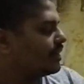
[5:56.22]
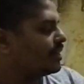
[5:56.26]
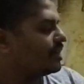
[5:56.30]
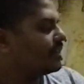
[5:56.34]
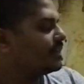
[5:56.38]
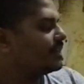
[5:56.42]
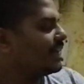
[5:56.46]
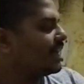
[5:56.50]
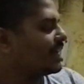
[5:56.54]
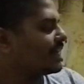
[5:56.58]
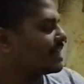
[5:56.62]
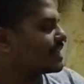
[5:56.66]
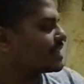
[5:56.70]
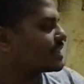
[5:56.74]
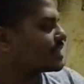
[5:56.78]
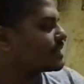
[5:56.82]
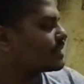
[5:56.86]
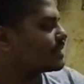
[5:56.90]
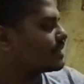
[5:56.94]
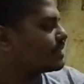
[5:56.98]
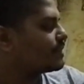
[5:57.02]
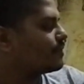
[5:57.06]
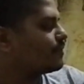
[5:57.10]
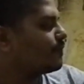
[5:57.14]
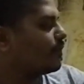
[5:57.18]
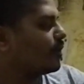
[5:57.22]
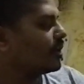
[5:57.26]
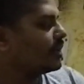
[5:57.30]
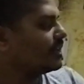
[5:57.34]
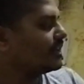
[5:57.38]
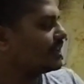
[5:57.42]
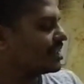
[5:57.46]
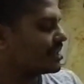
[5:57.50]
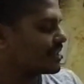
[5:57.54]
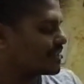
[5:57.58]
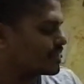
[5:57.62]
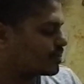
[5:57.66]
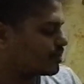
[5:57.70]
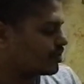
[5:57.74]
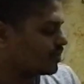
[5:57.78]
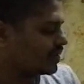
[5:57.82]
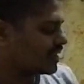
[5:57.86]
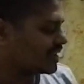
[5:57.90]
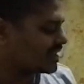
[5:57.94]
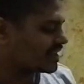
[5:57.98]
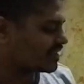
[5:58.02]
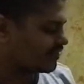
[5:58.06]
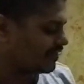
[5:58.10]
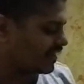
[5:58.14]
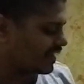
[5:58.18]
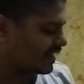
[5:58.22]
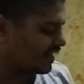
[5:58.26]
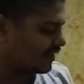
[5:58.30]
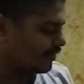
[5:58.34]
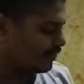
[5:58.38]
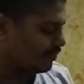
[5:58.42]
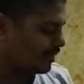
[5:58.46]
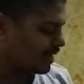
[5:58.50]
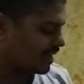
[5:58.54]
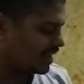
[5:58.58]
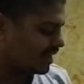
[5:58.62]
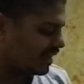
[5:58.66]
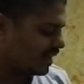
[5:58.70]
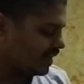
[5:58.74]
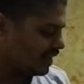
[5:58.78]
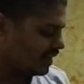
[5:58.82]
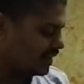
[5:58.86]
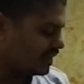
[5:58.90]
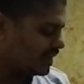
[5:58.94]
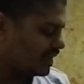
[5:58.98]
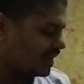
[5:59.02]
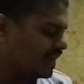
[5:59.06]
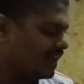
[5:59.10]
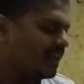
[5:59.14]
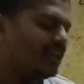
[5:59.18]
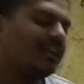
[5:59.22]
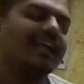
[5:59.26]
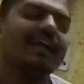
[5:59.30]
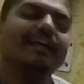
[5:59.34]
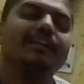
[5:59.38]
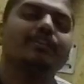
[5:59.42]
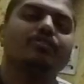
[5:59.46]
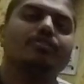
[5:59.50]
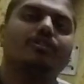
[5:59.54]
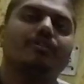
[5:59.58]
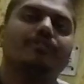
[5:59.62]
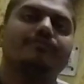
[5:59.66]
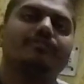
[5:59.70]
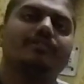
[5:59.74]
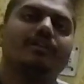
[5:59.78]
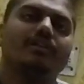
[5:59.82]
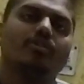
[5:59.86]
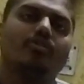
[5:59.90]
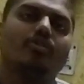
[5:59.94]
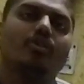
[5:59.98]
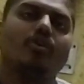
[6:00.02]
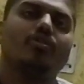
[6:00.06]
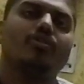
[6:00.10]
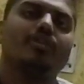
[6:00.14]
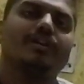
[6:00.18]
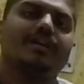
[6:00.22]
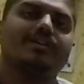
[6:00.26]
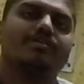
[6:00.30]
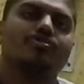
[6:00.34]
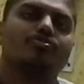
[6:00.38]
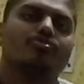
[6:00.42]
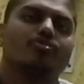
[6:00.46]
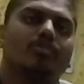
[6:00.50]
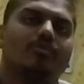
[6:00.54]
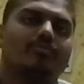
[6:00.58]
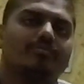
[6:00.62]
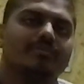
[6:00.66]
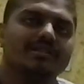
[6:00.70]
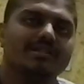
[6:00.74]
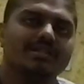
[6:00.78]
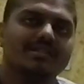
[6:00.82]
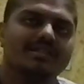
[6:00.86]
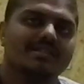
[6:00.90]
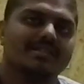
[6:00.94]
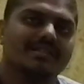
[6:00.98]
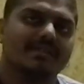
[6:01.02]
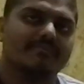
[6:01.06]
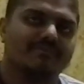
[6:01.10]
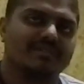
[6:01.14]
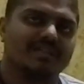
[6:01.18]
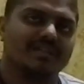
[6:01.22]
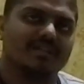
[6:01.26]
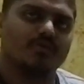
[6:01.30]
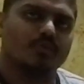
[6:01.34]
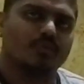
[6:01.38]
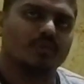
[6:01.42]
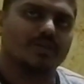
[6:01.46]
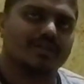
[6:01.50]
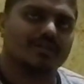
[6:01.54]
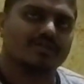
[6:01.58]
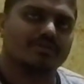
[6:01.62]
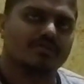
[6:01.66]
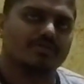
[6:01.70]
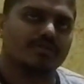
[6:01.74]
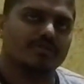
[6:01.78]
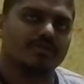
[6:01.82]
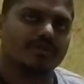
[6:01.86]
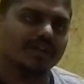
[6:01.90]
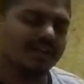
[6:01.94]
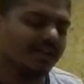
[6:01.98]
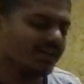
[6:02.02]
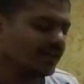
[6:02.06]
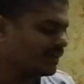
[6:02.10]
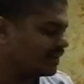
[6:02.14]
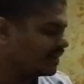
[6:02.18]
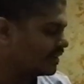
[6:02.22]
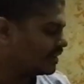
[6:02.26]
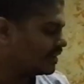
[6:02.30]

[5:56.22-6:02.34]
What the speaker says: that is for this. So this will give me the length of the longest common subsequence. Okay,